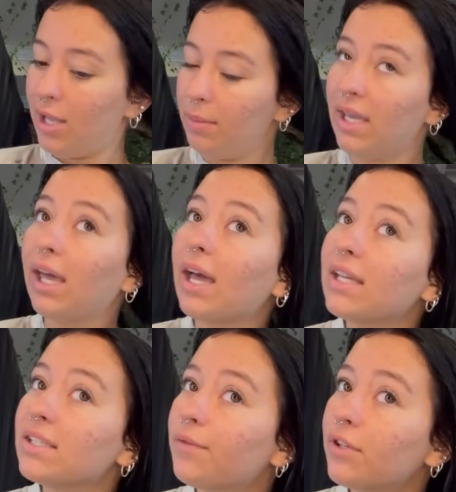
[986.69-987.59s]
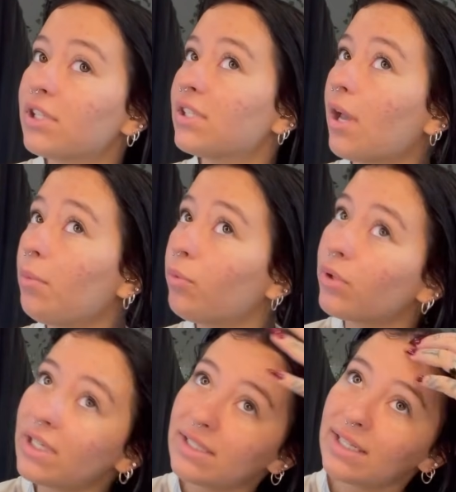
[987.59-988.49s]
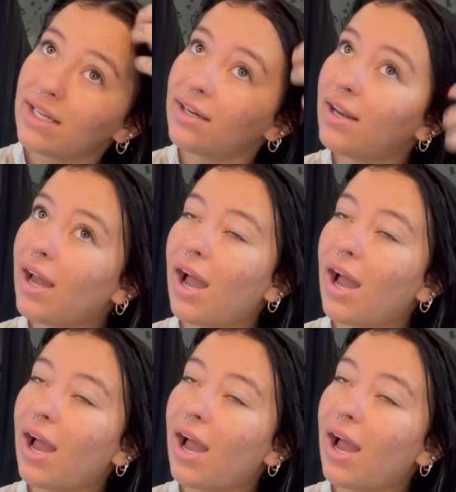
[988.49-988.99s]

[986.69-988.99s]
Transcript: Because for some reason,